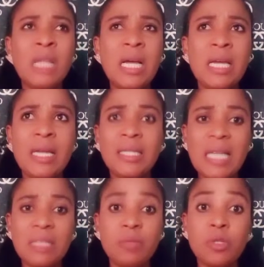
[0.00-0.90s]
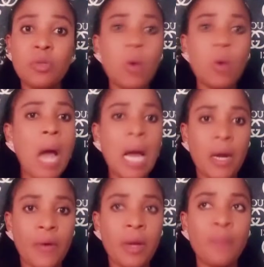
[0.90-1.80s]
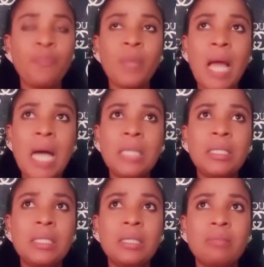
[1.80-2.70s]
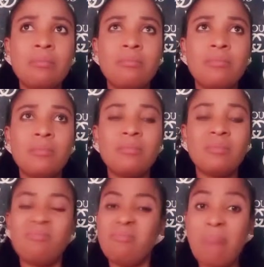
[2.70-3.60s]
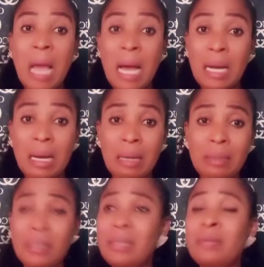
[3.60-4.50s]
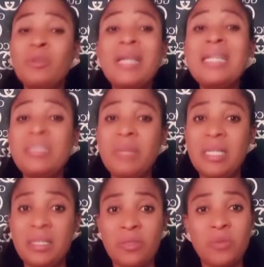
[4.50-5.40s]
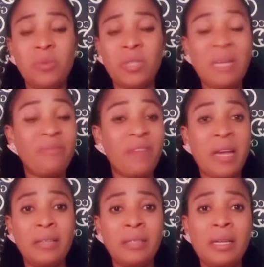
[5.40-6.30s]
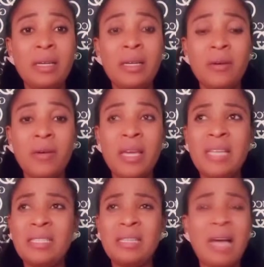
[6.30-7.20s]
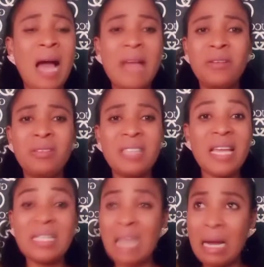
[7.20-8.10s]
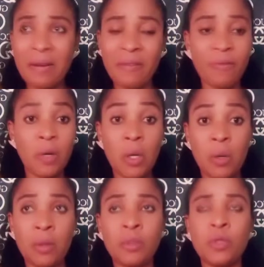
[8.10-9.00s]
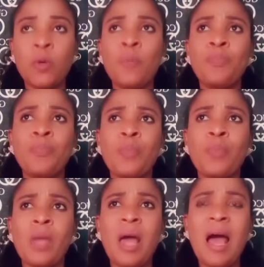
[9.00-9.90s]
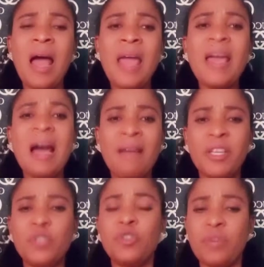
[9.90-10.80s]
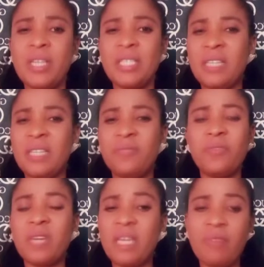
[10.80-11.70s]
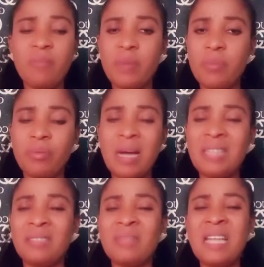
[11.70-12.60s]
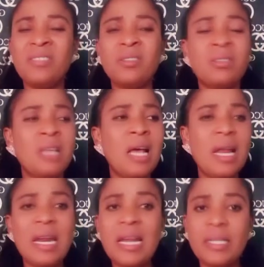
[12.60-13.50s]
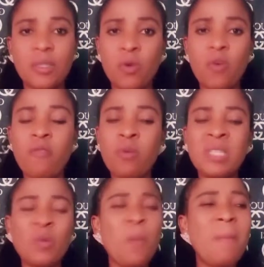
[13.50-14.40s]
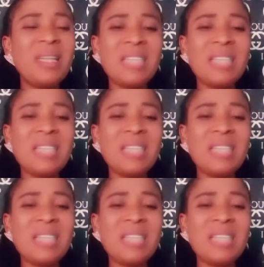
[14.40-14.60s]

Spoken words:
It gets me so angry. And my anger, 30 minutes is too much. I'm fine. Okay, I don't get angry for long. So I have a strength in forgiving people, as in I just let go of what, no matter